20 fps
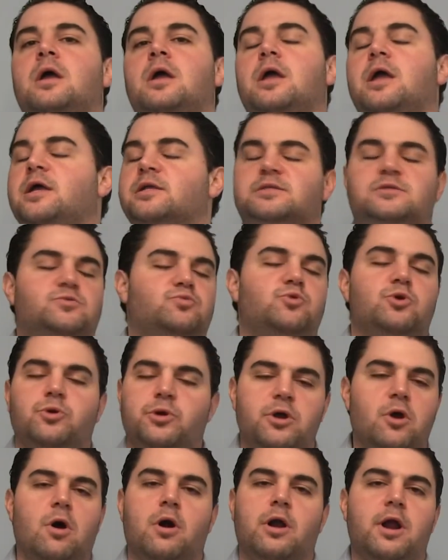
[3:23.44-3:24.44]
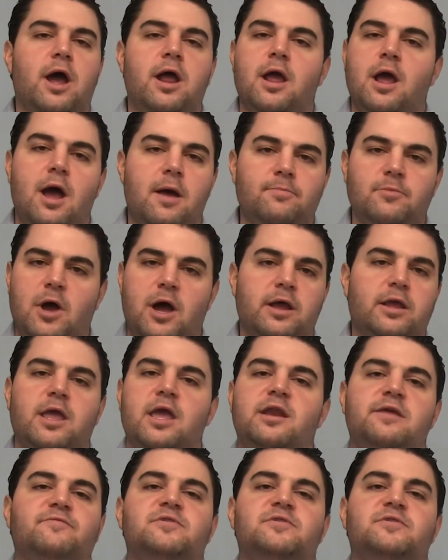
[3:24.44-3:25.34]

It's really hard. I can't